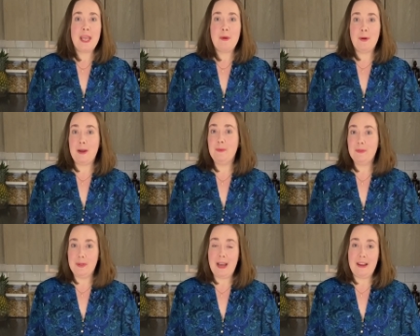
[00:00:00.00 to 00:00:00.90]
But
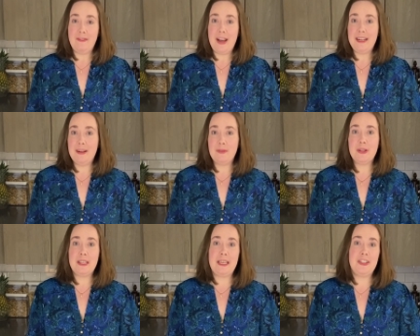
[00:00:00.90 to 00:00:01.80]
I'm, I find it
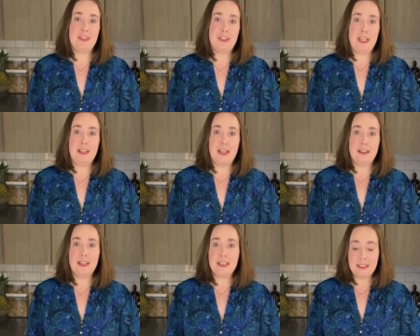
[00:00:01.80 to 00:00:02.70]
really interesting
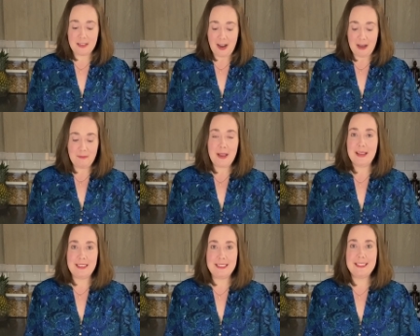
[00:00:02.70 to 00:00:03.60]
that this
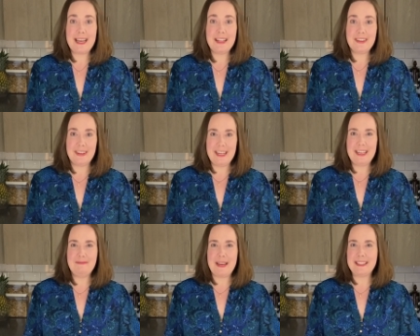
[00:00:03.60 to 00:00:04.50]
compound in
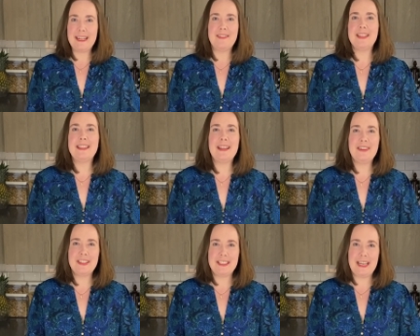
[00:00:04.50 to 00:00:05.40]
celery, based on this
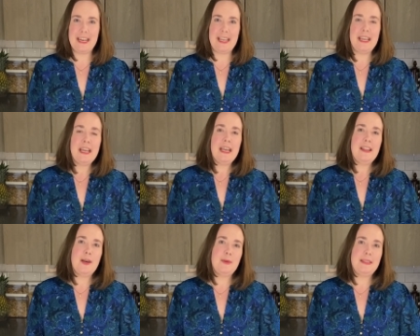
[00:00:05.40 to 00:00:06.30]
other study
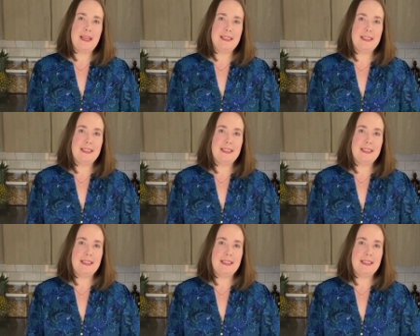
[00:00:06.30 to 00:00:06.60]
that was done in